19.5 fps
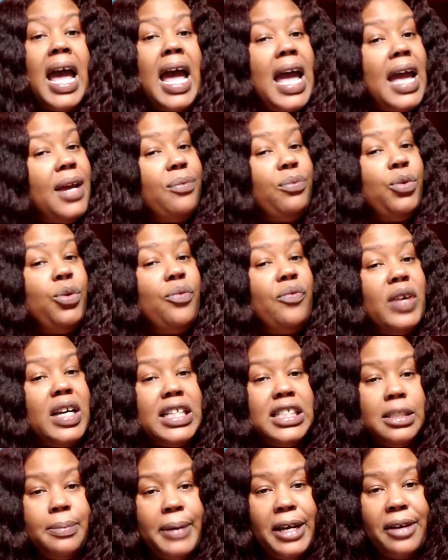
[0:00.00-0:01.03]
and you've
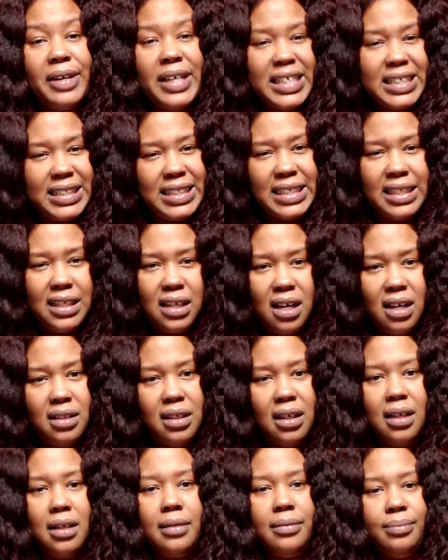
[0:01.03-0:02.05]
experienced
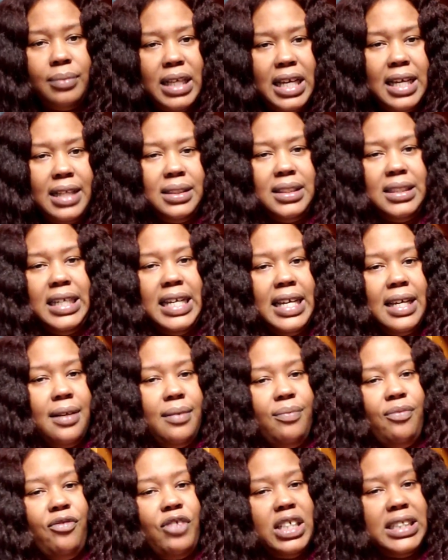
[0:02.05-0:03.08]
the it
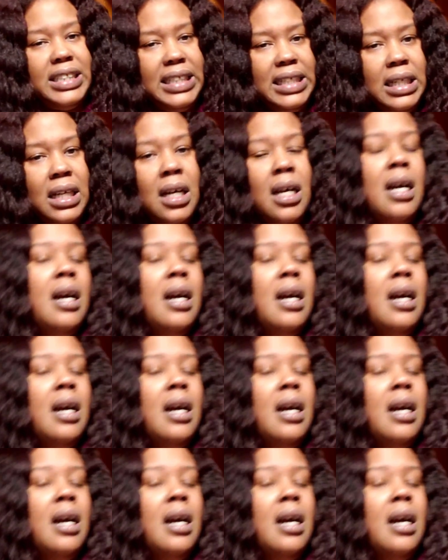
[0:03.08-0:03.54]
getting fuzzy